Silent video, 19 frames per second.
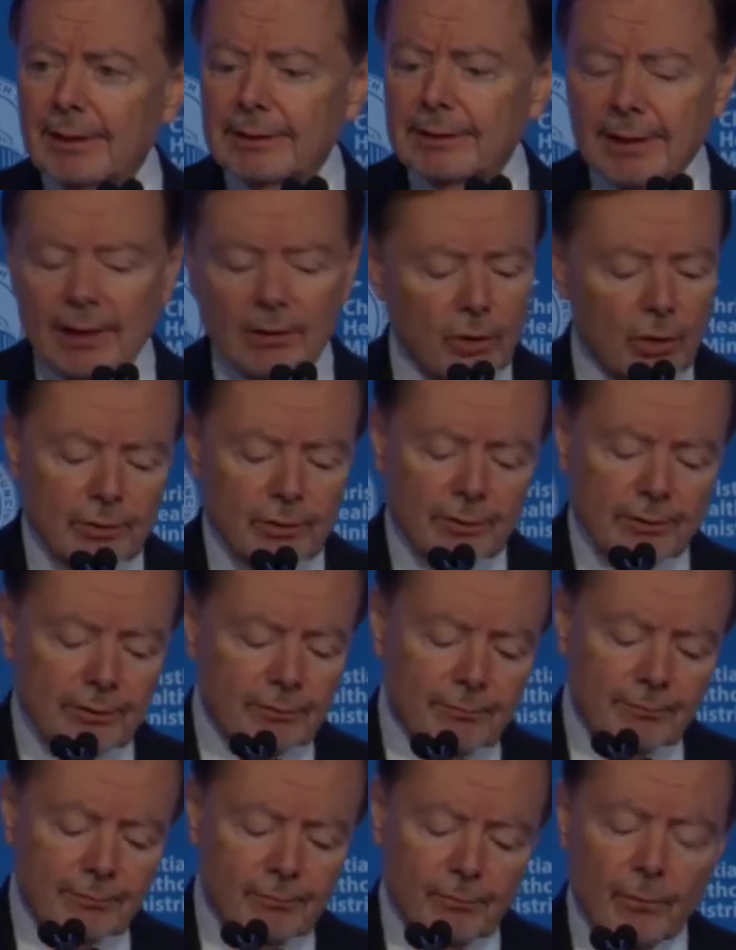Now look,
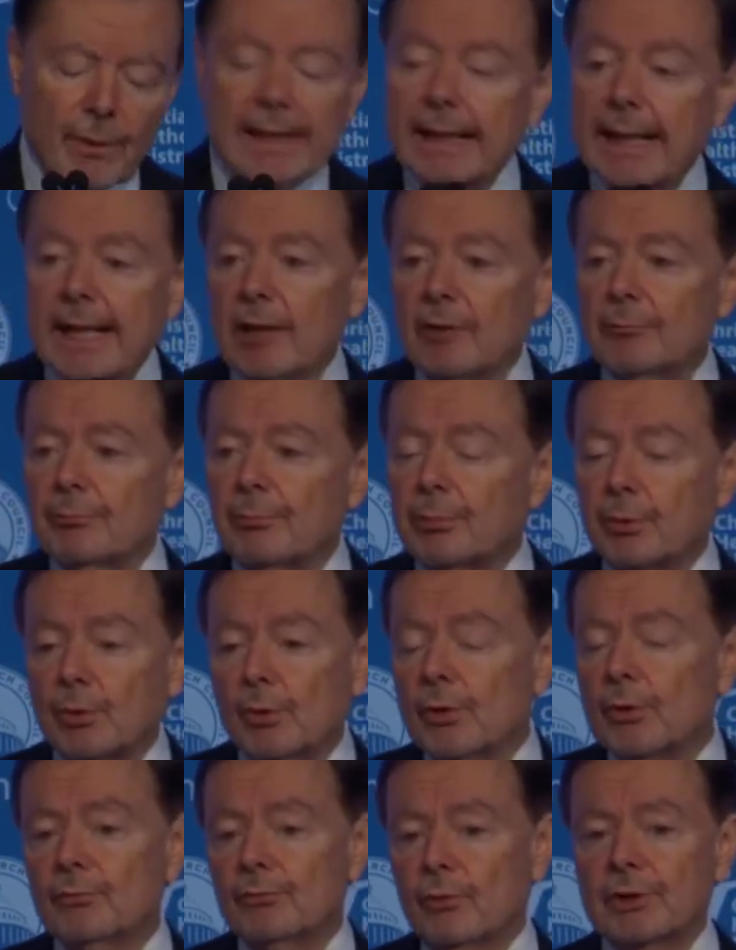we can't
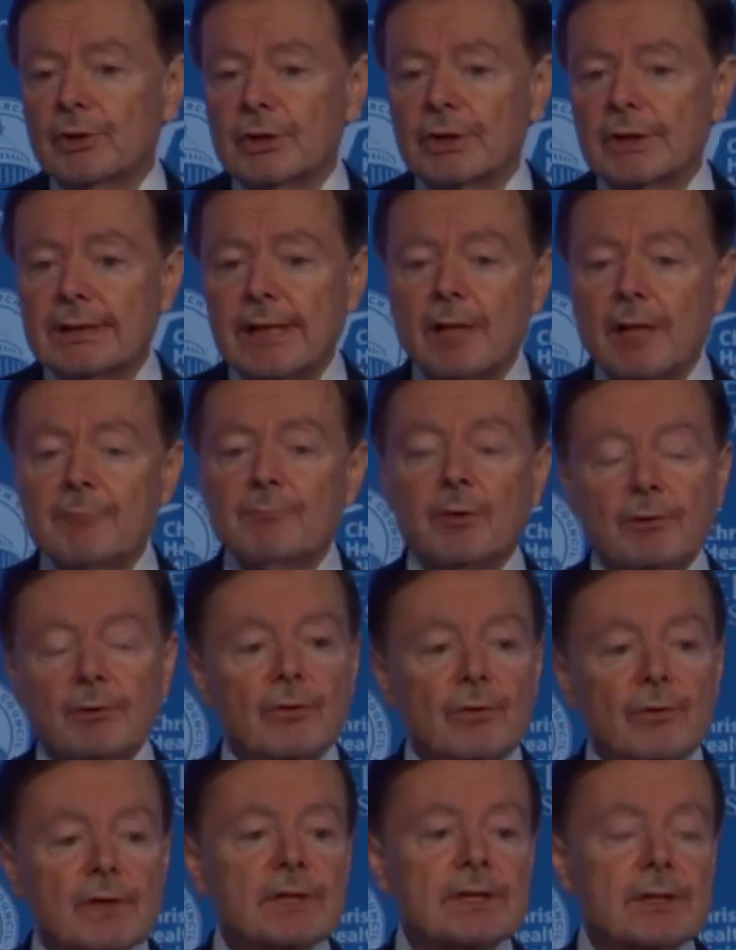prove what she said, but
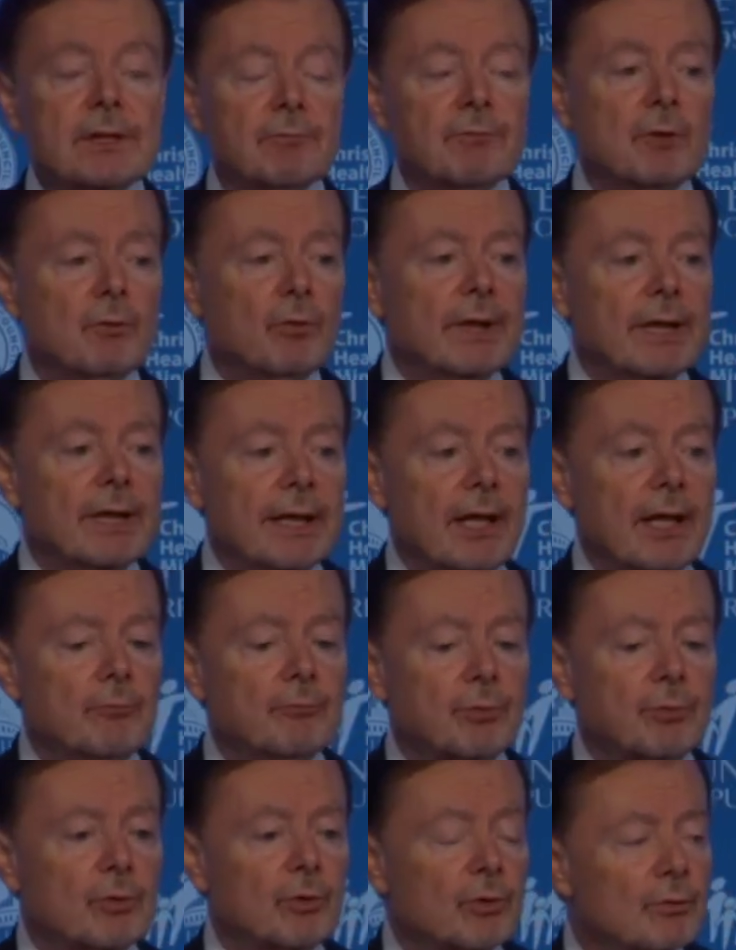there is something we
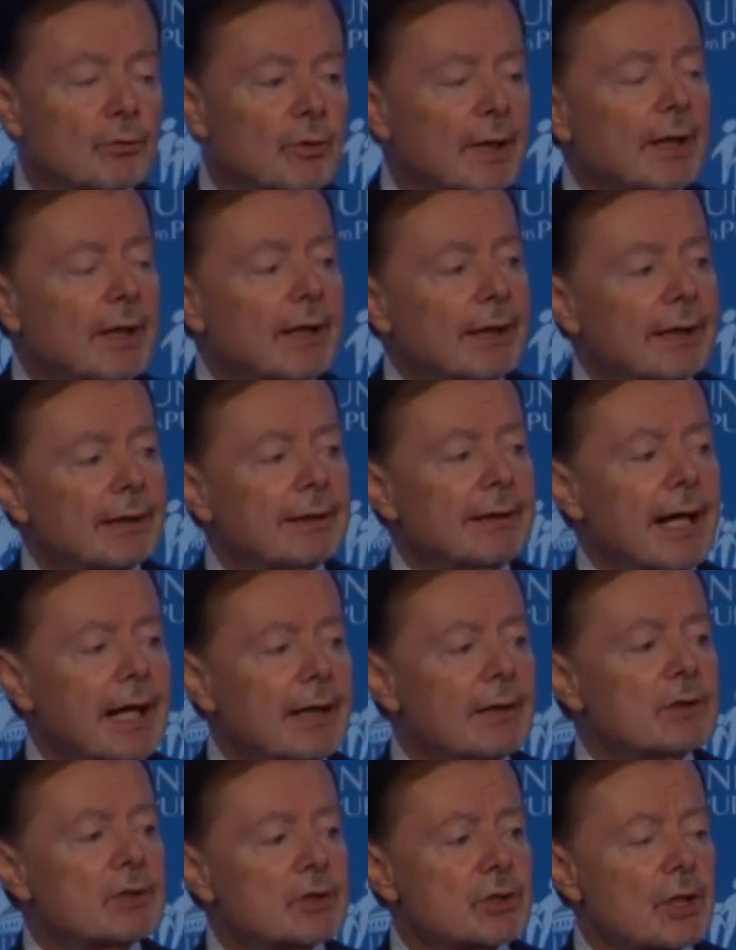can prove, and
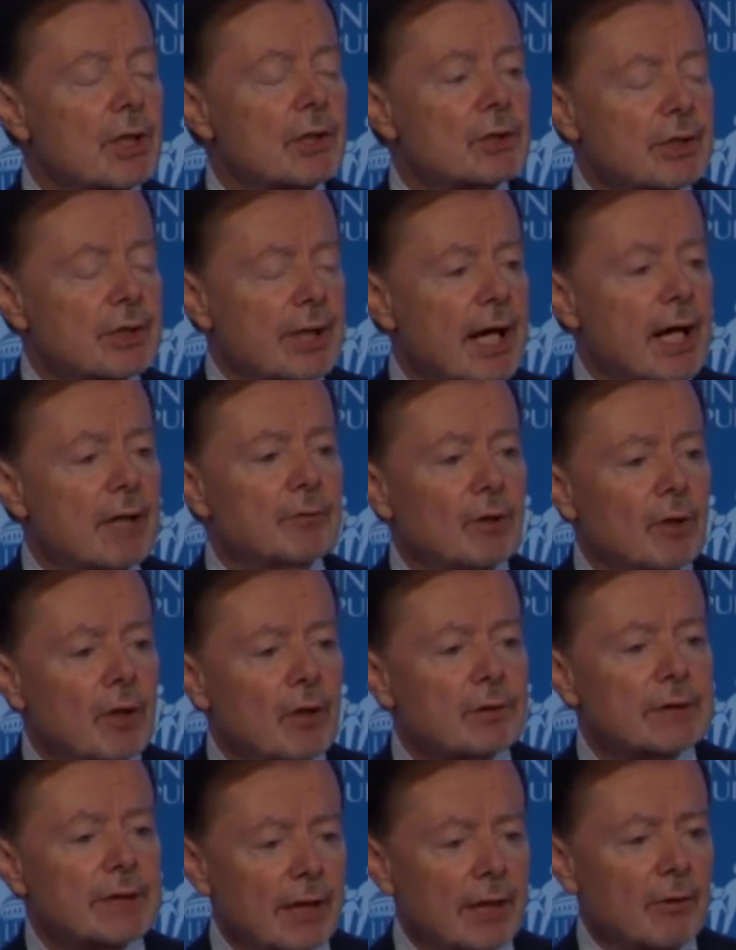that is Judge
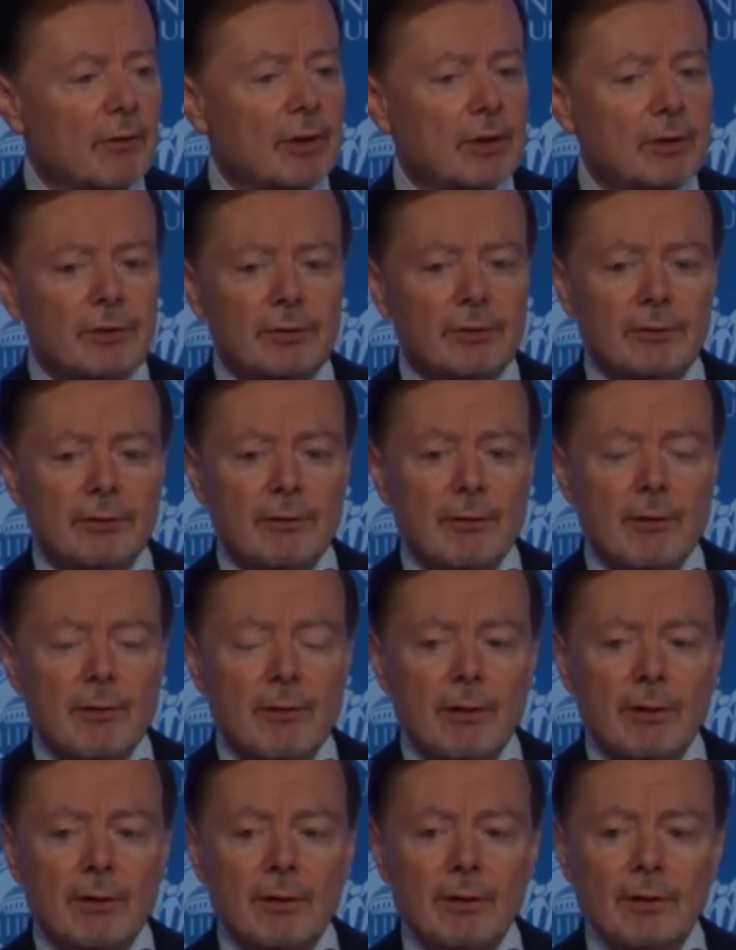Kavanaugh's character.
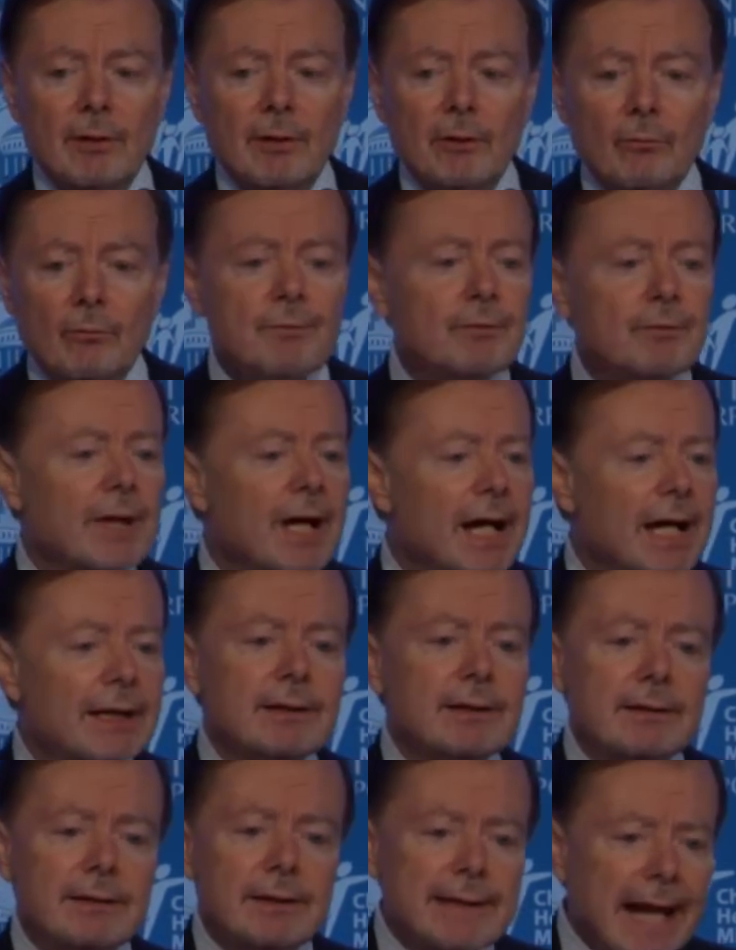We've got
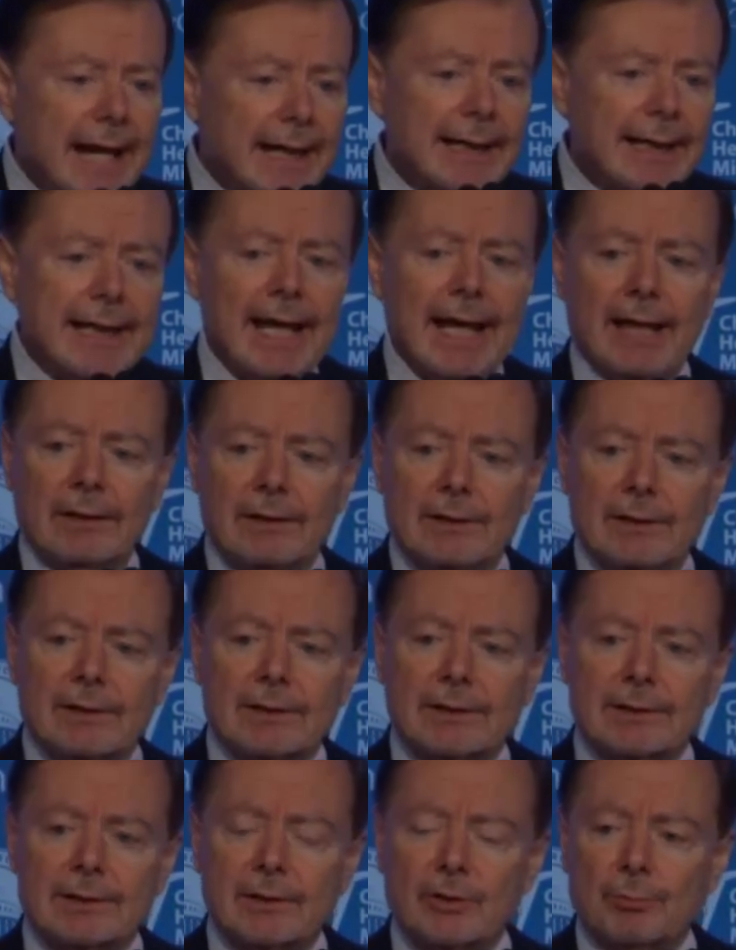
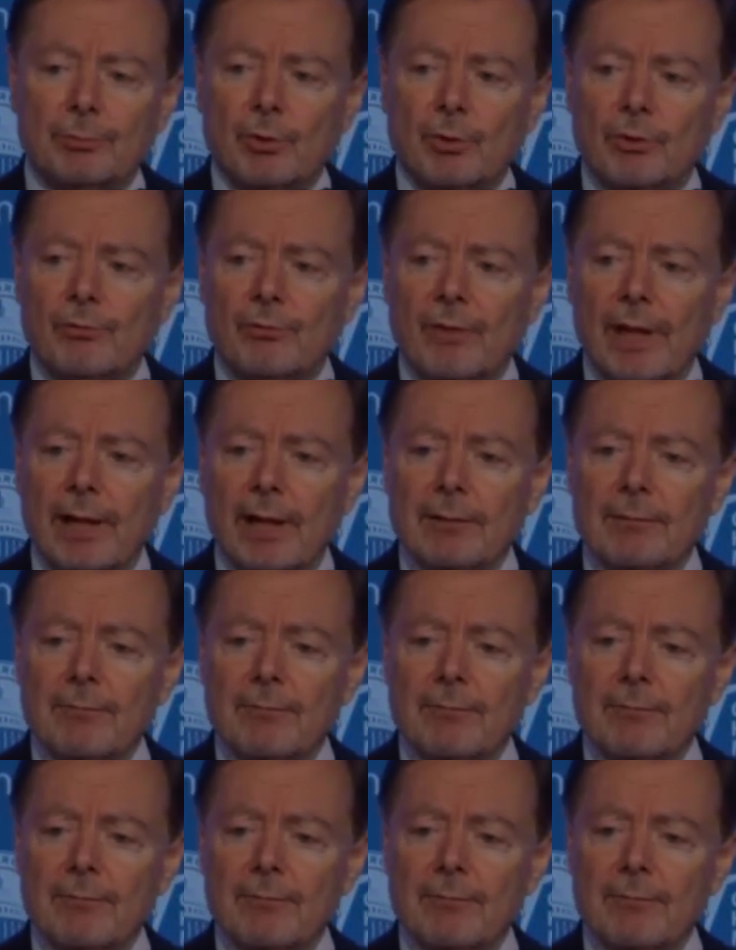decades to prove that.